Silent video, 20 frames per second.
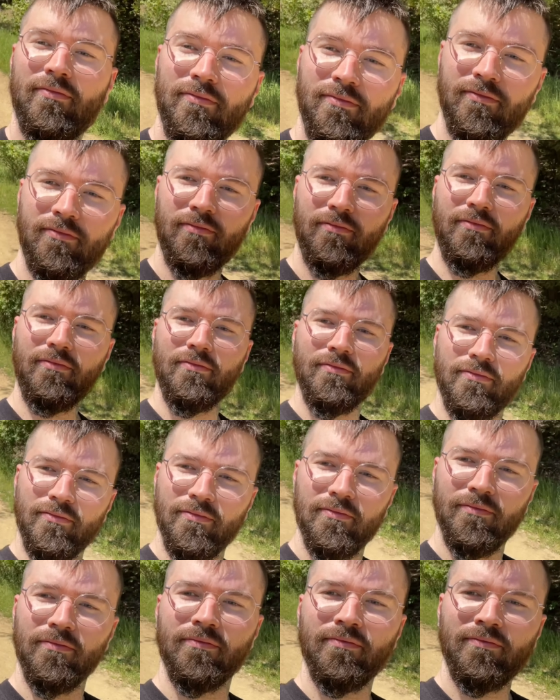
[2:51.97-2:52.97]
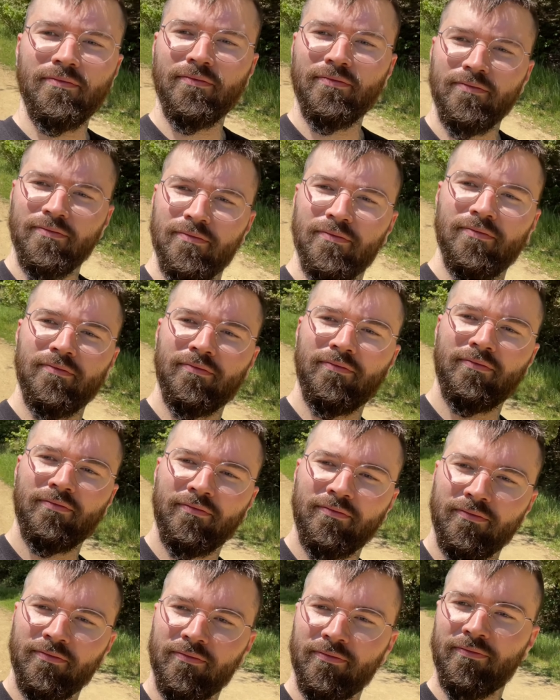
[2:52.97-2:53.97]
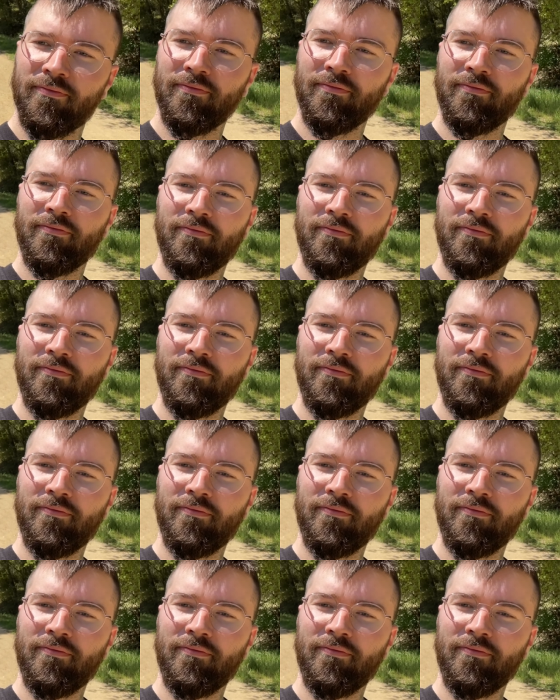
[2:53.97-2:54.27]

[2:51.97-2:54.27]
I'll insert a clip of